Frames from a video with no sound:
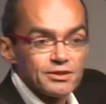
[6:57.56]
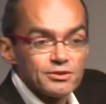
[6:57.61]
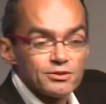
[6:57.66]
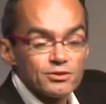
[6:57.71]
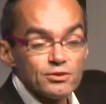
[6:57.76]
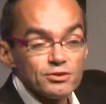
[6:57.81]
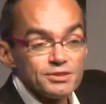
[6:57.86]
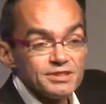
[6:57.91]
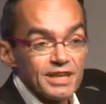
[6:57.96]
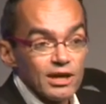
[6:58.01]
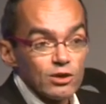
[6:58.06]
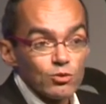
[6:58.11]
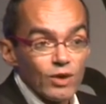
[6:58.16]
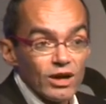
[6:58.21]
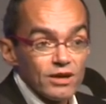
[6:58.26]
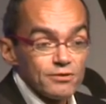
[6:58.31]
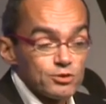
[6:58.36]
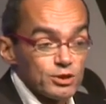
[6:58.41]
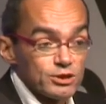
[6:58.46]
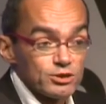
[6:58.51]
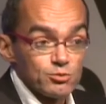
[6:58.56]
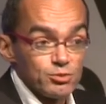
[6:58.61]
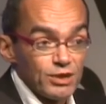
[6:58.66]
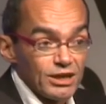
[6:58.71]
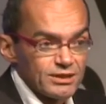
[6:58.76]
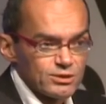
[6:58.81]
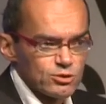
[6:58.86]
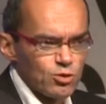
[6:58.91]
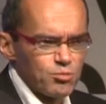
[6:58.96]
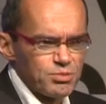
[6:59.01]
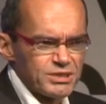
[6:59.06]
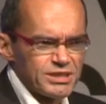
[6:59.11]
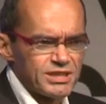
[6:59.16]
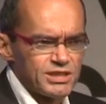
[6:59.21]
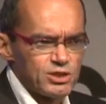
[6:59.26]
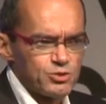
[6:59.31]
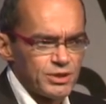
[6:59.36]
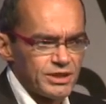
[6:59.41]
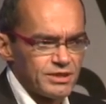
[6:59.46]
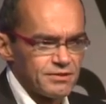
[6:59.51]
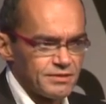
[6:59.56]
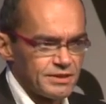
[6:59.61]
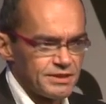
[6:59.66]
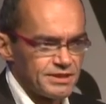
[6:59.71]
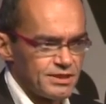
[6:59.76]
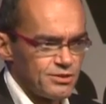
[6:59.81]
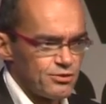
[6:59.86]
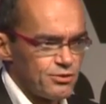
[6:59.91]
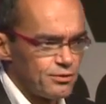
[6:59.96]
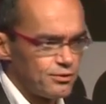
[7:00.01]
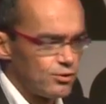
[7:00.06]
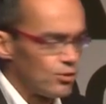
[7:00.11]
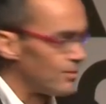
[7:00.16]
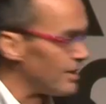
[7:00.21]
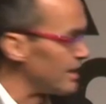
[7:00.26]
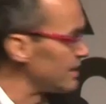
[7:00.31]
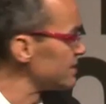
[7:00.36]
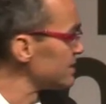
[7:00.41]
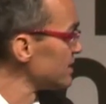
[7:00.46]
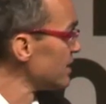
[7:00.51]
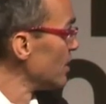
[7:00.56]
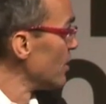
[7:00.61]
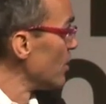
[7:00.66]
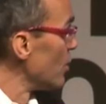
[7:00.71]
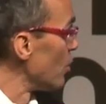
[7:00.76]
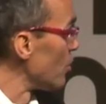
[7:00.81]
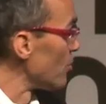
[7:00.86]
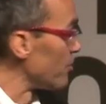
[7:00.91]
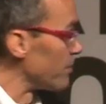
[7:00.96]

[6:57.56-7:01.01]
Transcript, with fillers: in uh, DIY, for example, has completely reinvented the format. Or